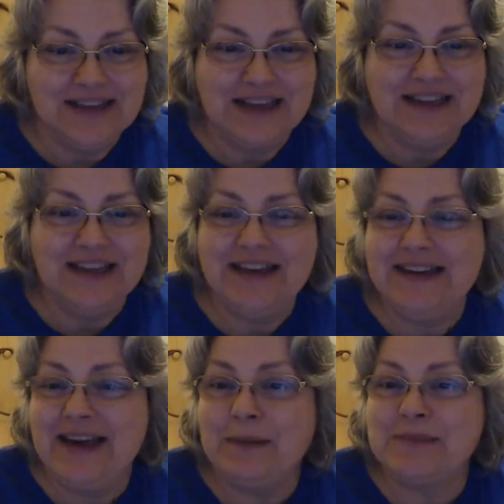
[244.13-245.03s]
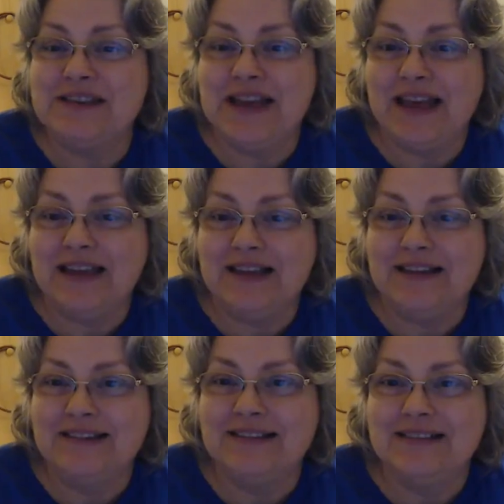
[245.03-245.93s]
I didn't get a nap today.
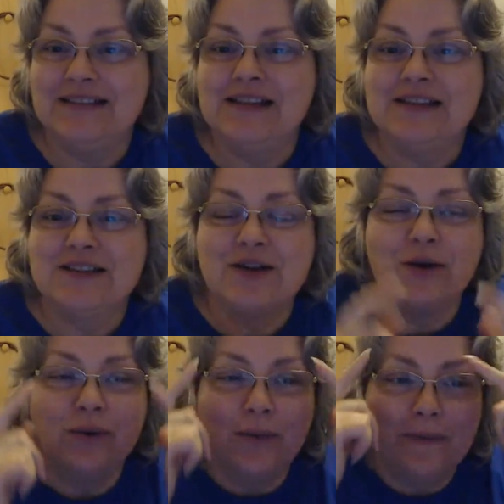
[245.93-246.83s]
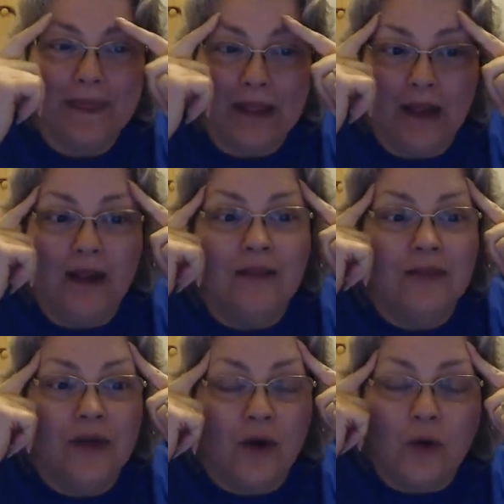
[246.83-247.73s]
So
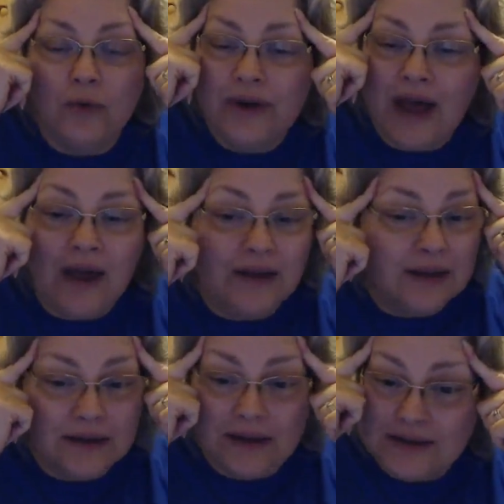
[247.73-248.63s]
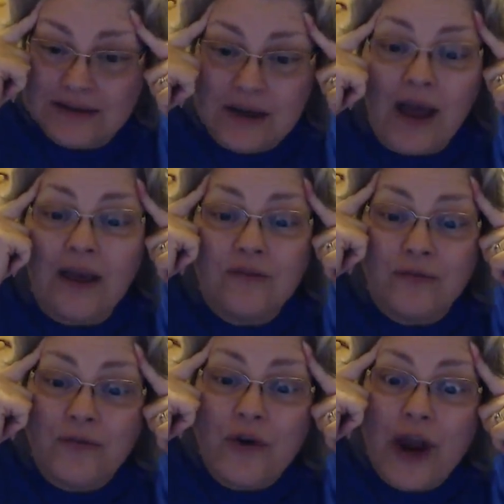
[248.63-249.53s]
the old noggin is not
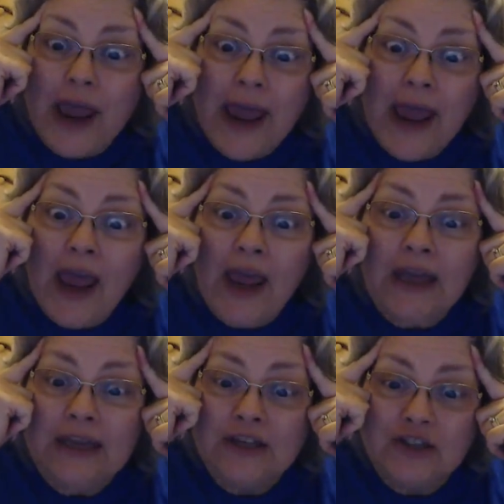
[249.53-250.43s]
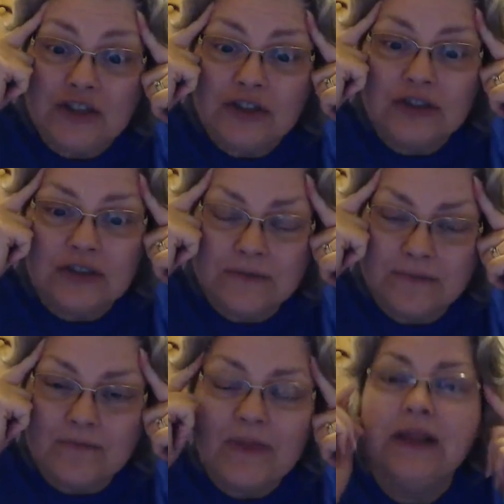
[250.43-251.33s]
fresh.
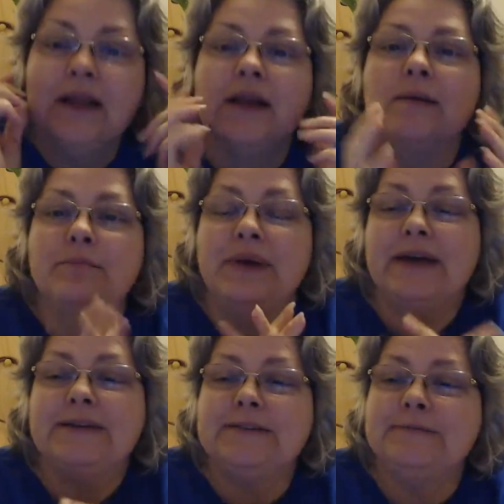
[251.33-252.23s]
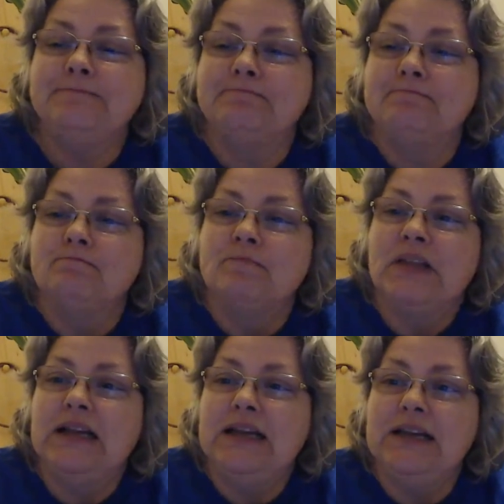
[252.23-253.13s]
But
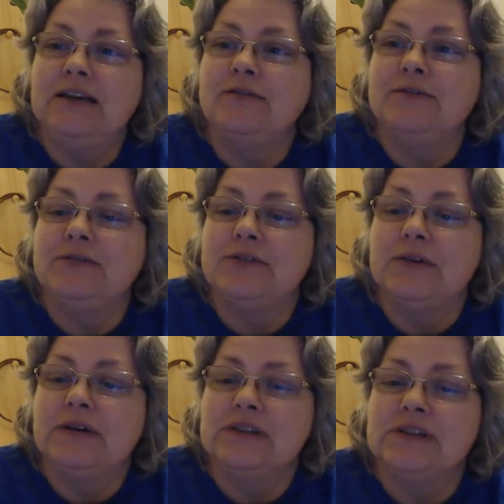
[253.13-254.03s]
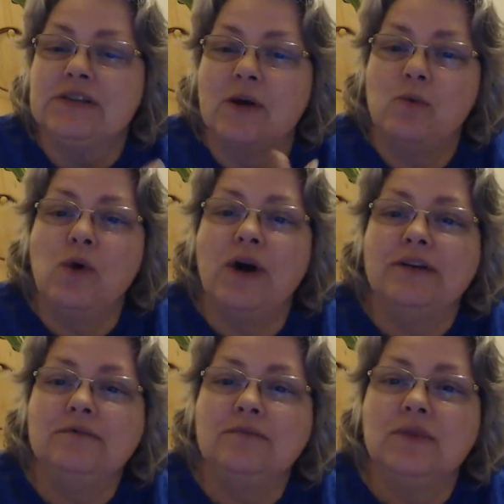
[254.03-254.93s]
if
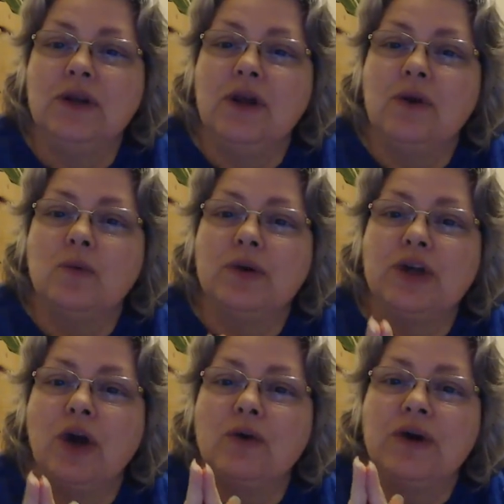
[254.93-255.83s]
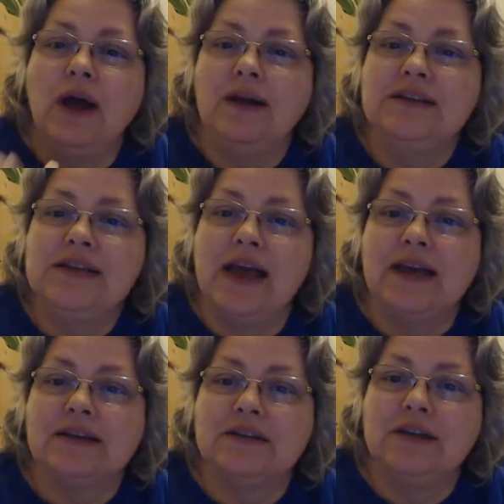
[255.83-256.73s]
someone would go
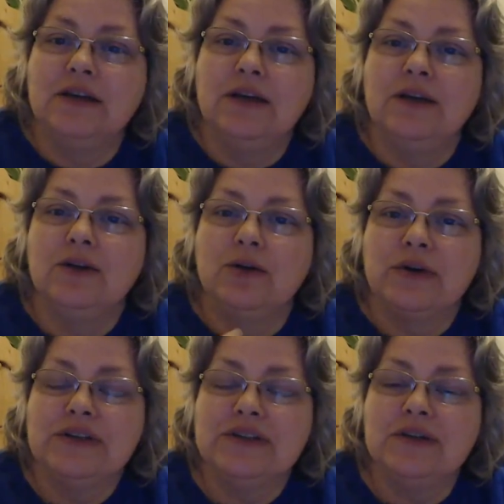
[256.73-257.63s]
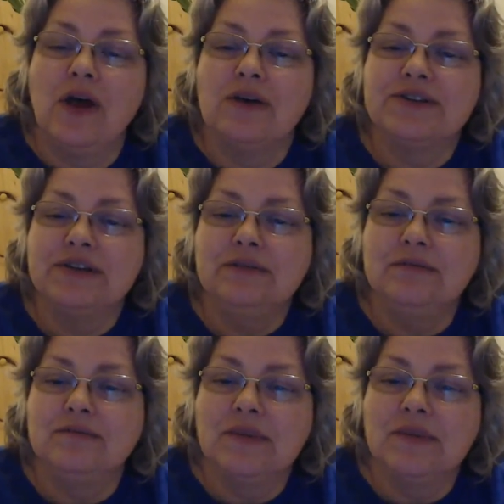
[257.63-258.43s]
contact Chris Lawson